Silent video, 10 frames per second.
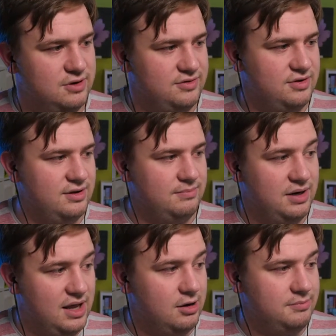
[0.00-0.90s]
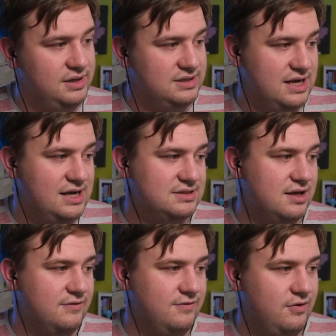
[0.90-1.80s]
Playout B is asking
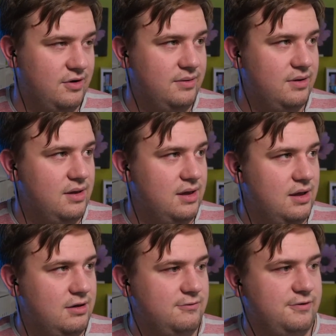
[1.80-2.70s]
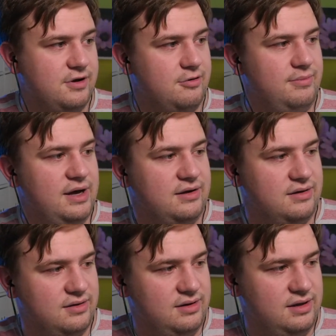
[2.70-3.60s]
for. If we go back
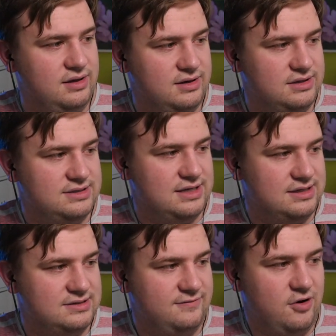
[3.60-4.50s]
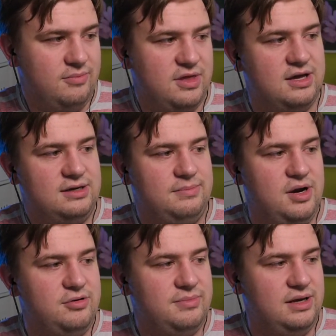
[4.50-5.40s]
here, it says form data
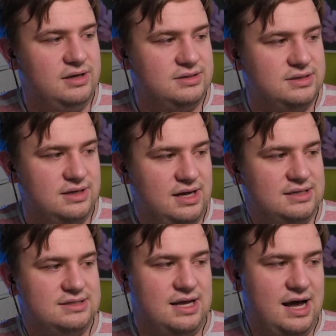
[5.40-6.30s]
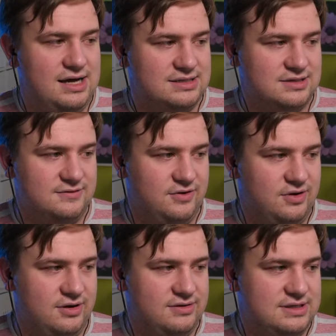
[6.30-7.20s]
parameters. It asks for
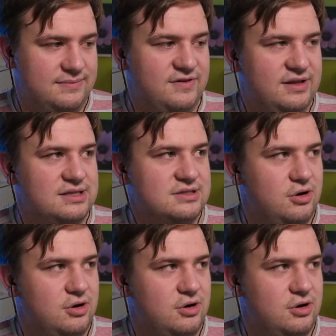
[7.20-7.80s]
something that's called